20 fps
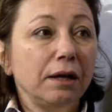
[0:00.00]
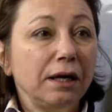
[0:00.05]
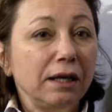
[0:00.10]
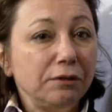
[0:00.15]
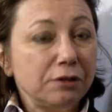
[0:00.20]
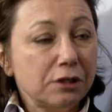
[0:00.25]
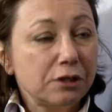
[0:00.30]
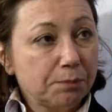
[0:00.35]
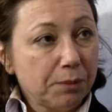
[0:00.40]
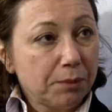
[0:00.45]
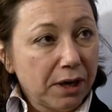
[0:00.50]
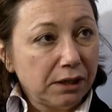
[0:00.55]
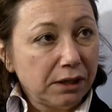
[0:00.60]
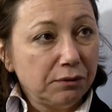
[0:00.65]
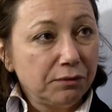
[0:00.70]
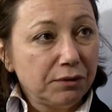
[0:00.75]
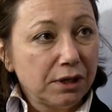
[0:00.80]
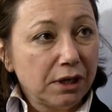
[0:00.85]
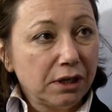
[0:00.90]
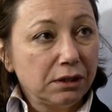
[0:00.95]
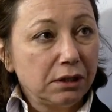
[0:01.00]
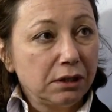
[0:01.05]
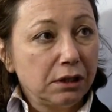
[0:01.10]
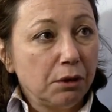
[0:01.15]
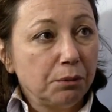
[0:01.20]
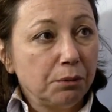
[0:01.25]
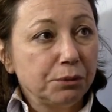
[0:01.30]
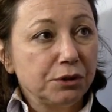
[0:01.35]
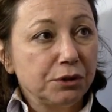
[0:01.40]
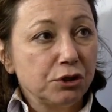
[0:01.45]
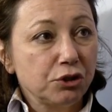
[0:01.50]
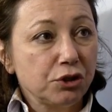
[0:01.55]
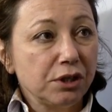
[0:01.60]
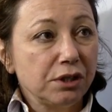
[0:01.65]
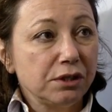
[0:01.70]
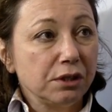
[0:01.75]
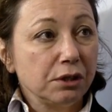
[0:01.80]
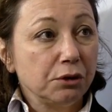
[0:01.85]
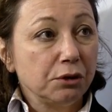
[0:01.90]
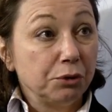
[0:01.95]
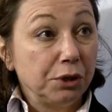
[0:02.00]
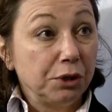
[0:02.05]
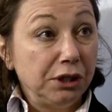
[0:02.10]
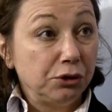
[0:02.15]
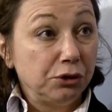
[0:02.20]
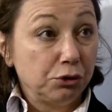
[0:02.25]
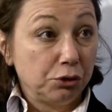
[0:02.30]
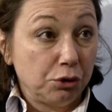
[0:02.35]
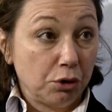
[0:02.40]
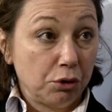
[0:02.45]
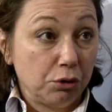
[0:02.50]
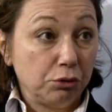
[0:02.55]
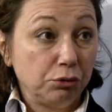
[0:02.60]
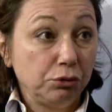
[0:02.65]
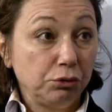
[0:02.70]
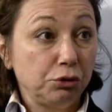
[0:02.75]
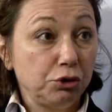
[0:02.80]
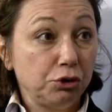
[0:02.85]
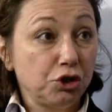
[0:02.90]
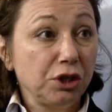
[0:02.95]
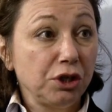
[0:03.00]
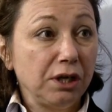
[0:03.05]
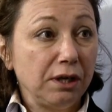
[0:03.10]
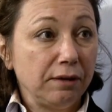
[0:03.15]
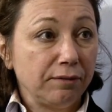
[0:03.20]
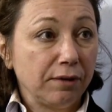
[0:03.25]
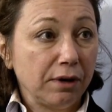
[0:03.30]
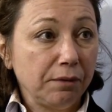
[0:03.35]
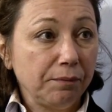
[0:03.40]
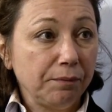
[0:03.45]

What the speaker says: in spite of that, the opposition has agreed to go to Geneva.